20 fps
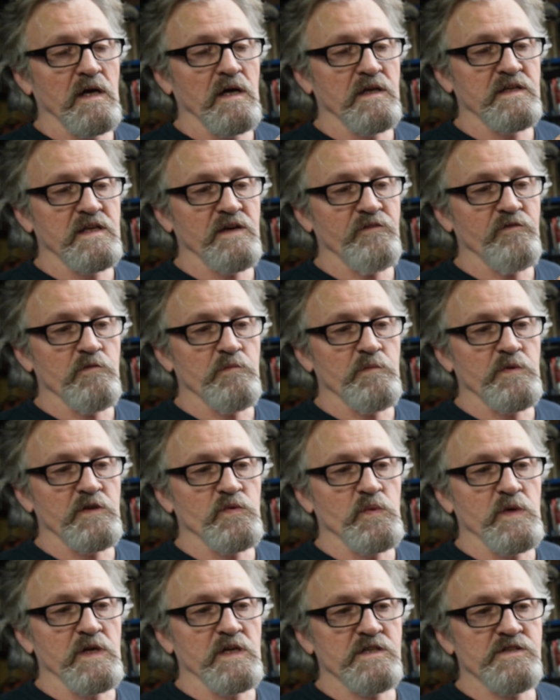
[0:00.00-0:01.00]
different
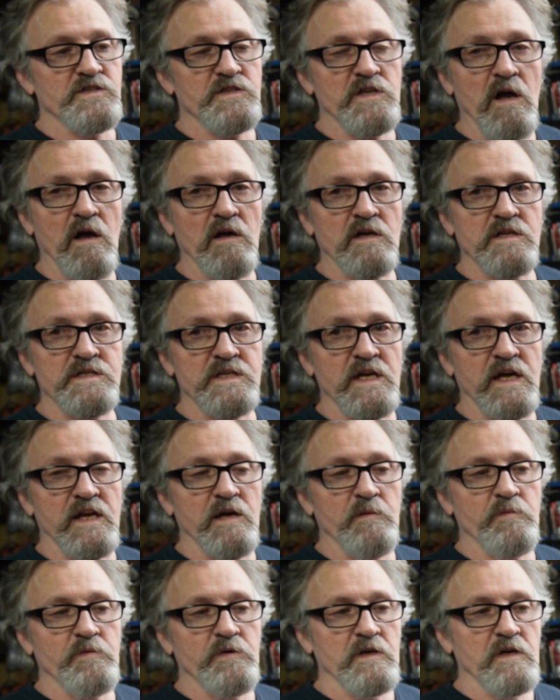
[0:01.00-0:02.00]
between a stock
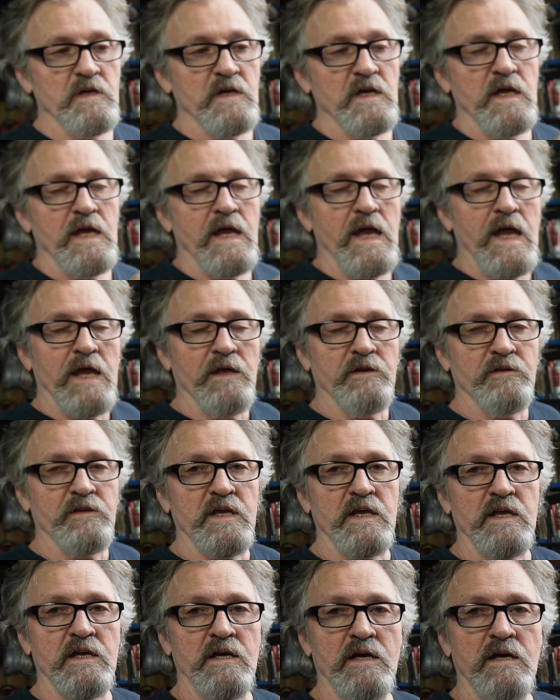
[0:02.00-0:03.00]
setup and
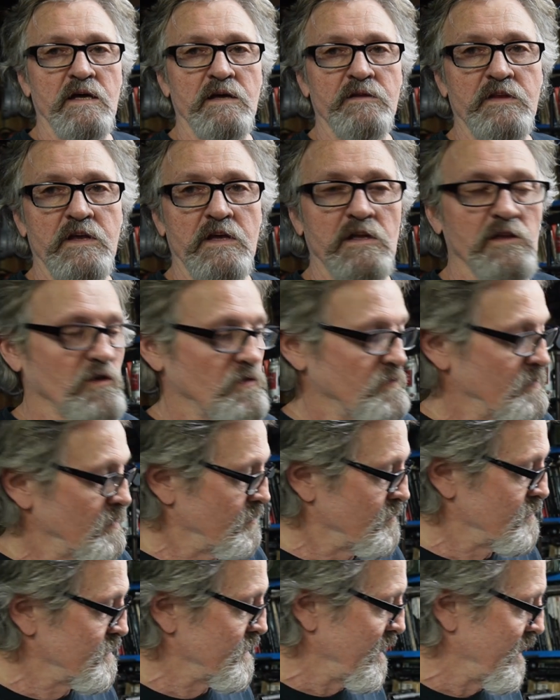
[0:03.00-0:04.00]
the
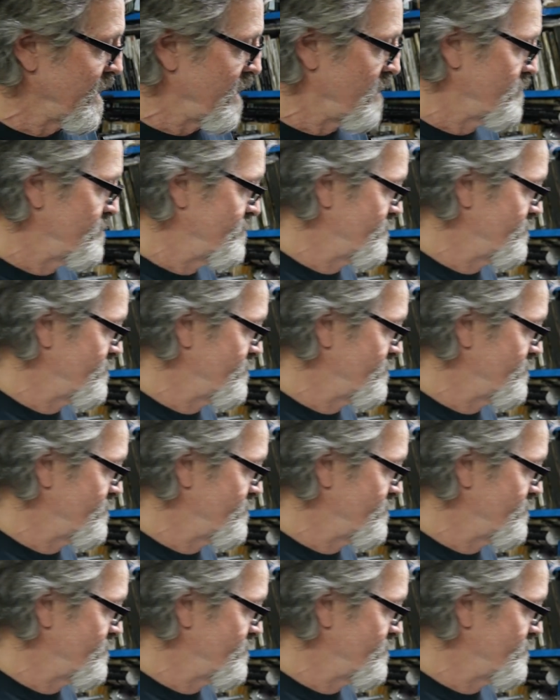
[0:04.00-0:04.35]
aluminum setup.